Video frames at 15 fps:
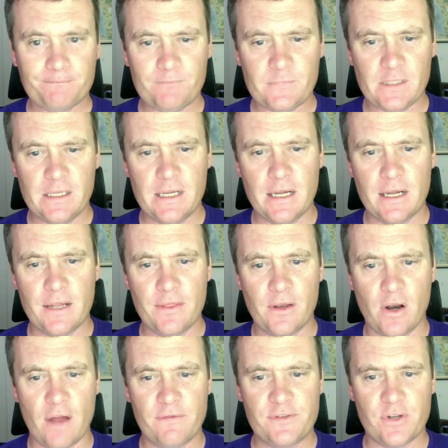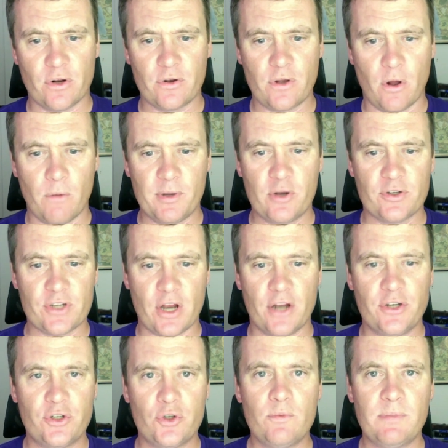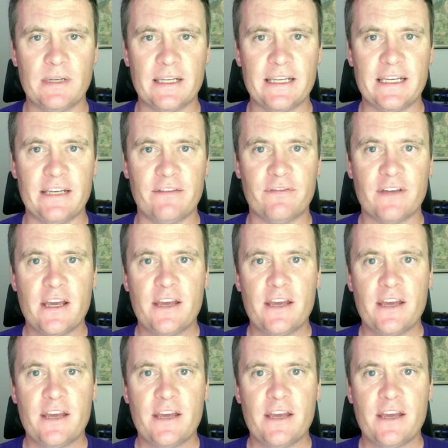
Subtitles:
The livestock cult, because I do believe